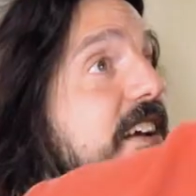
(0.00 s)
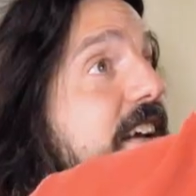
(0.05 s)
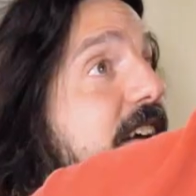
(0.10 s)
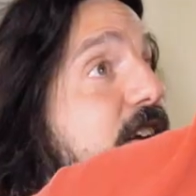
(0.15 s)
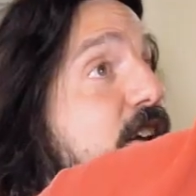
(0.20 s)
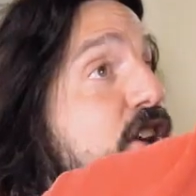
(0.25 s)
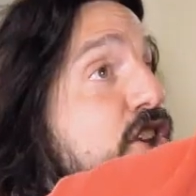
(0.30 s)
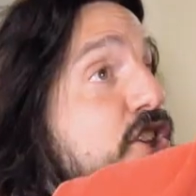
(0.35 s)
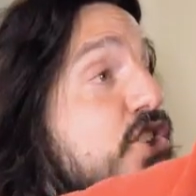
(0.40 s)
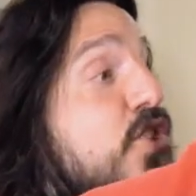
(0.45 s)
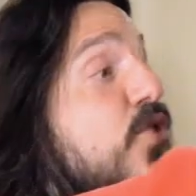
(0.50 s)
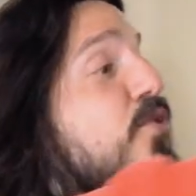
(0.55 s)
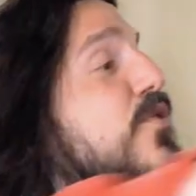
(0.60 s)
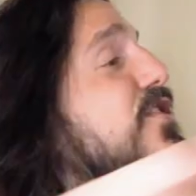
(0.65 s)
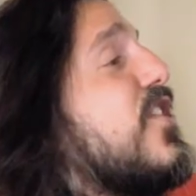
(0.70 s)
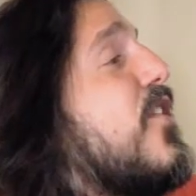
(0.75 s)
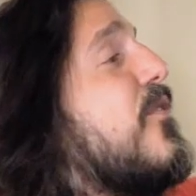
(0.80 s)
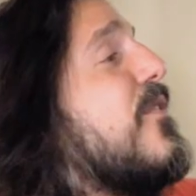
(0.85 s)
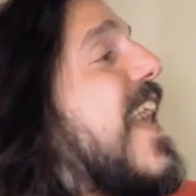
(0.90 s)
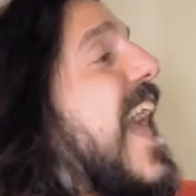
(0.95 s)
no. You
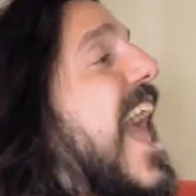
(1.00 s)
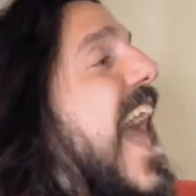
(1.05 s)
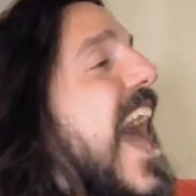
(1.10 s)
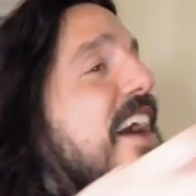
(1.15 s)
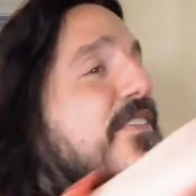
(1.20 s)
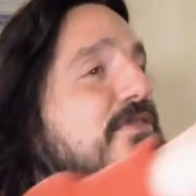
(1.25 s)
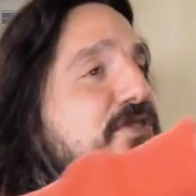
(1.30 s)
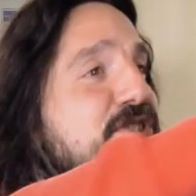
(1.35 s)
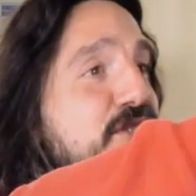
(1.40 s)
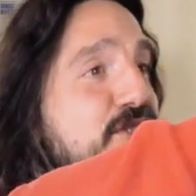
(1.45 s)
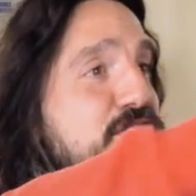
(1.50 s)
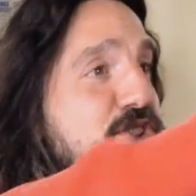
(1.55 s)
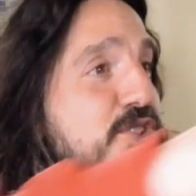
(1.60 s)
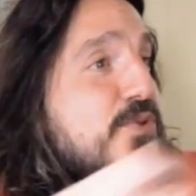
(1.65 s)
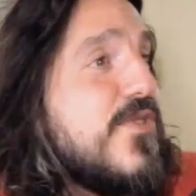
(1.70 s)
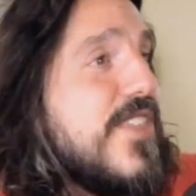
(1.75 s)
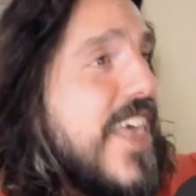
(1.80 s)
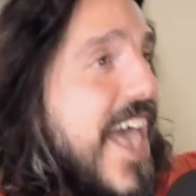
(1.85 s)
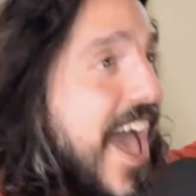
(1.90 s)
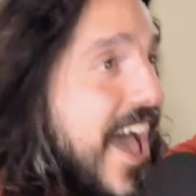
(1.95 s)
don't have to
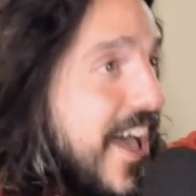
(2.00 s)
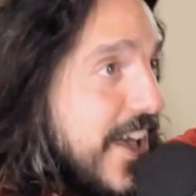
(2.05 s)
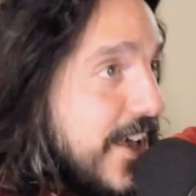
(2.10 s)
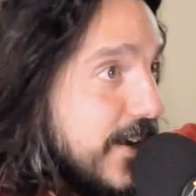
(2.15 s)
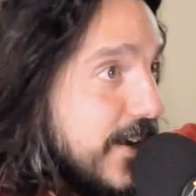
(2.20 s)
do that.